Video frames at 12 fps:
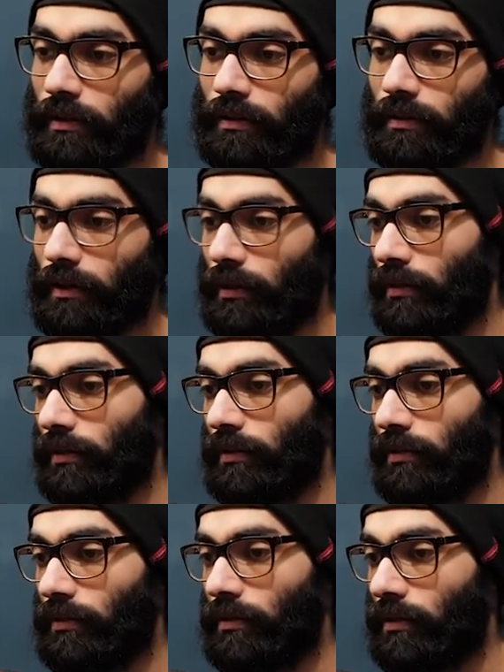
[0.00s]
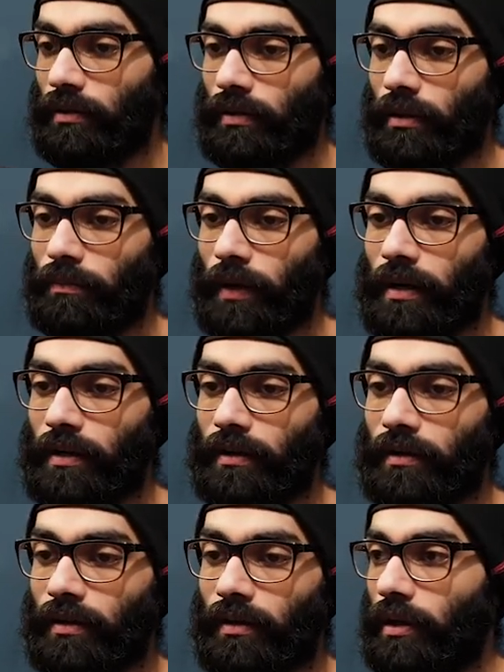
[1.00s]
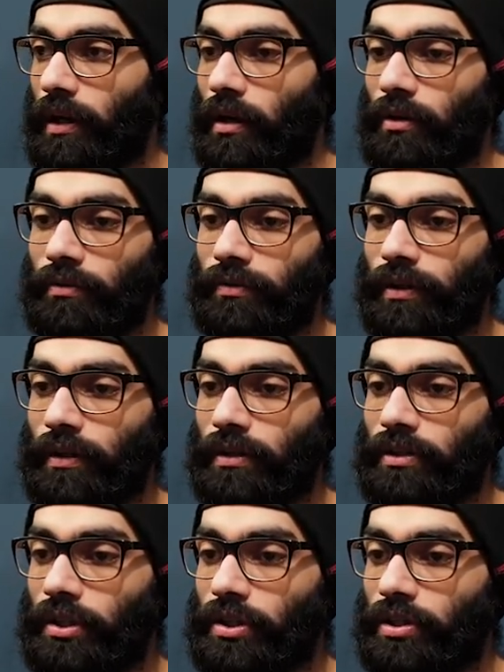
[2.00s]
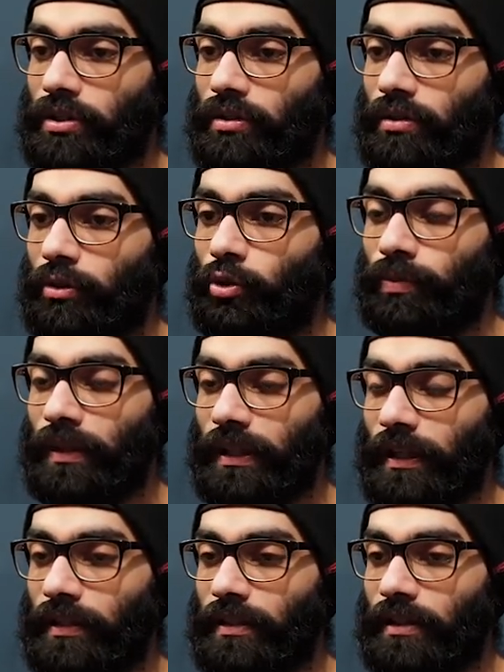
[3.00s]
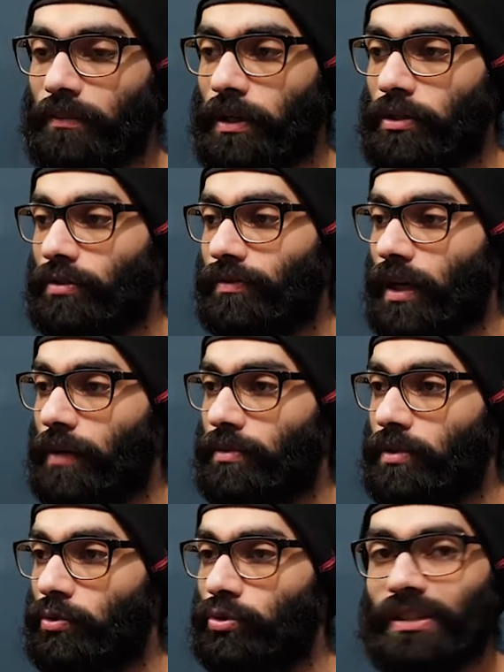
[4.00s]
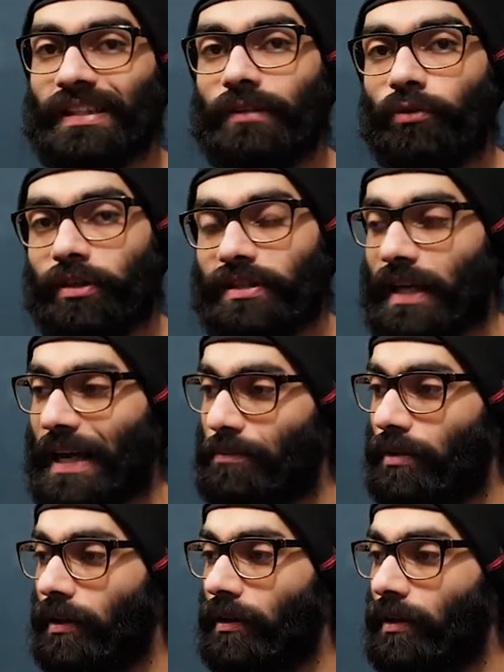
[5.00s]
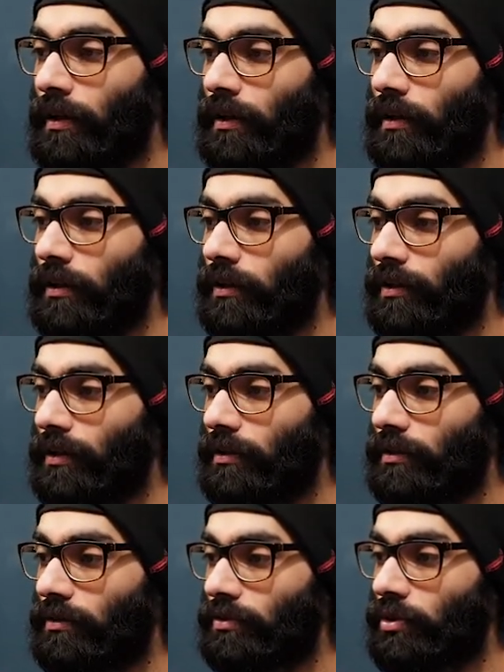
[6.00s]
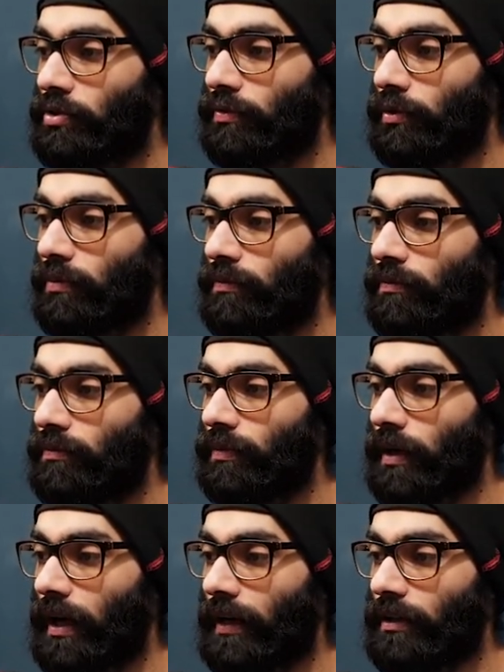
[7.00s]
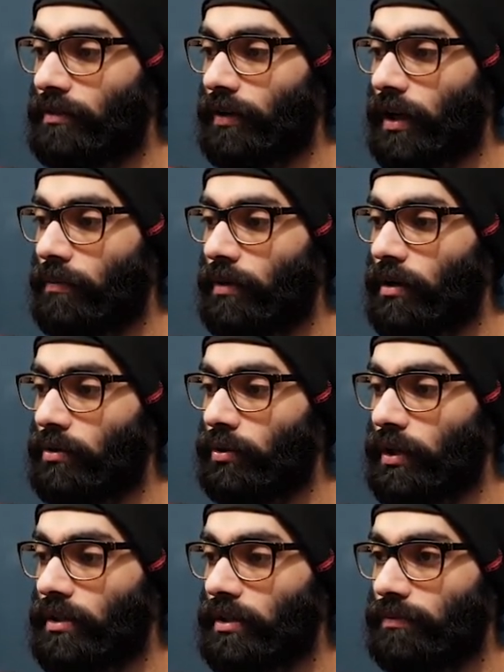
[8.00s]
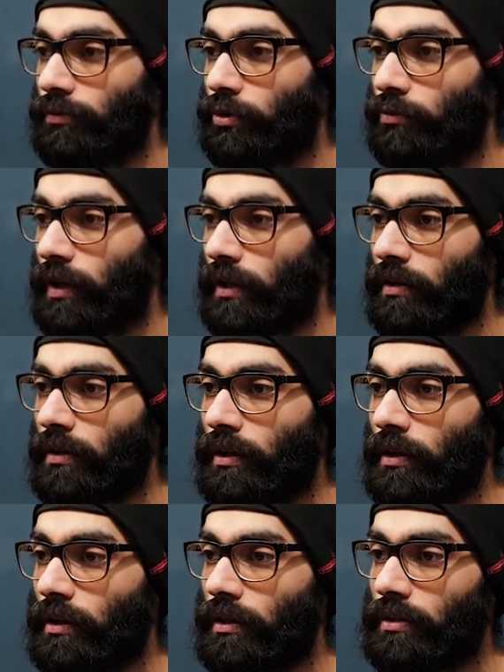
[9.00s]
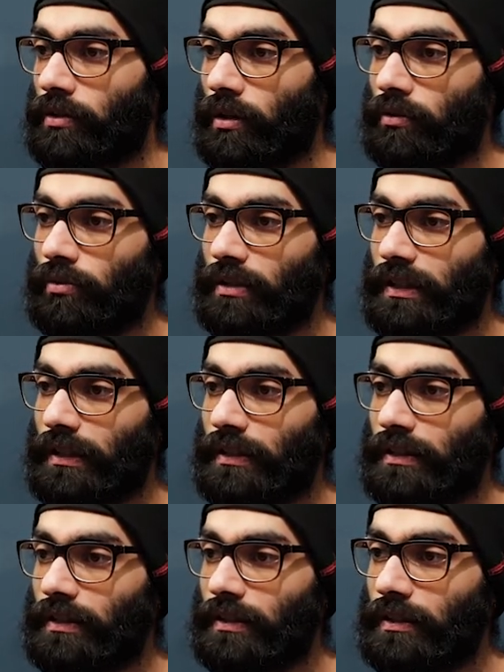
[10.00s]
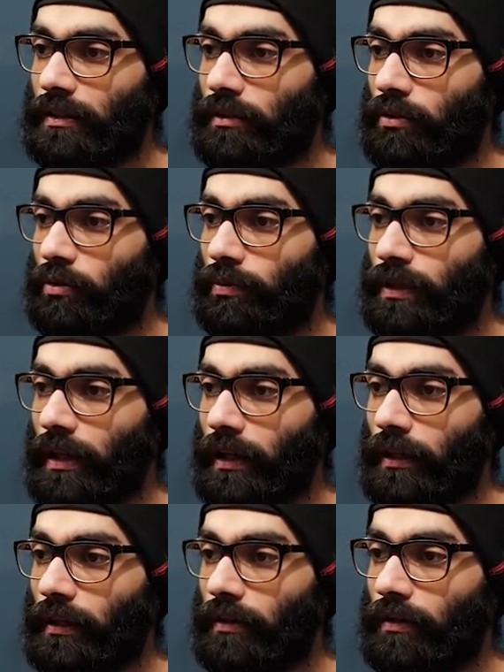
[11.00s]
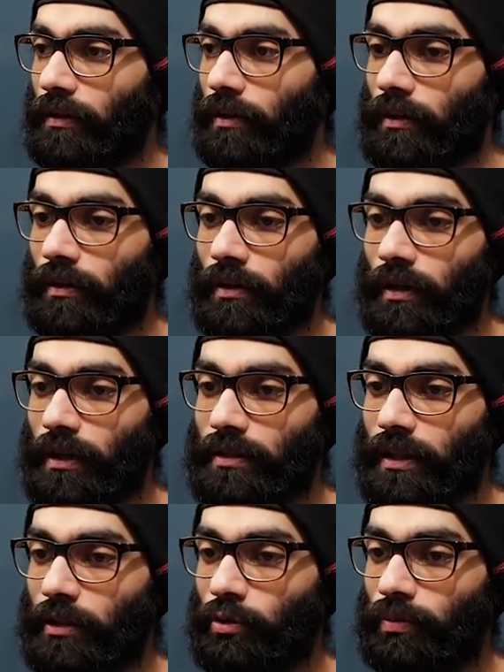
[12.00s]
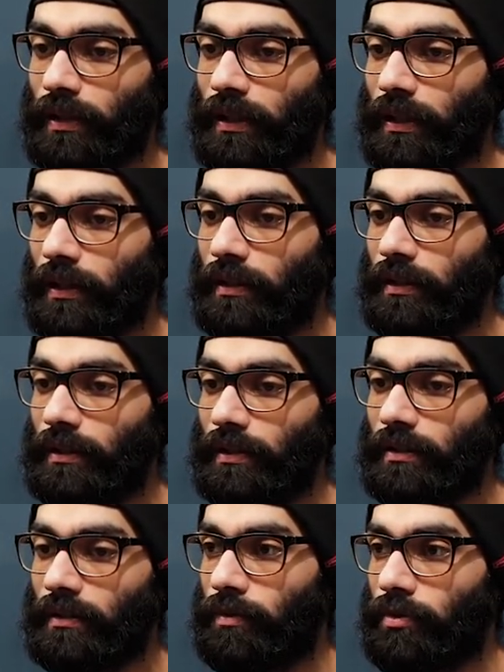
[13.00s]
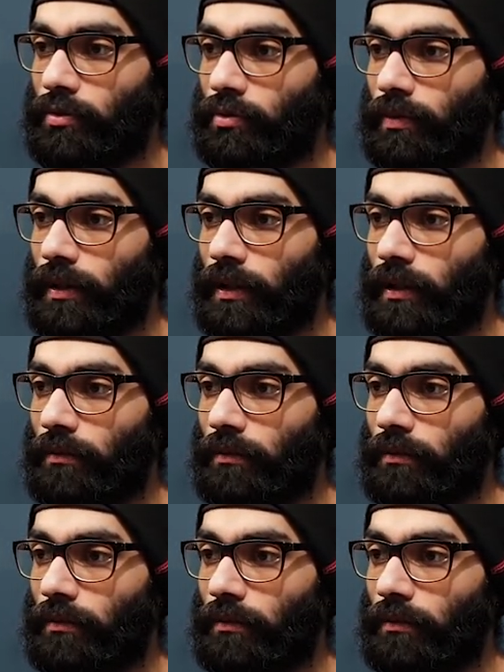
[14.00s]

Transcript: Okay, numpad enter. Now we're gonna just duplicate this a bunch of times to see what is happening. You're gonna switch from active camera to custom view 1. So now you'll see this is gonna go behind as I duplicate these, just duplicating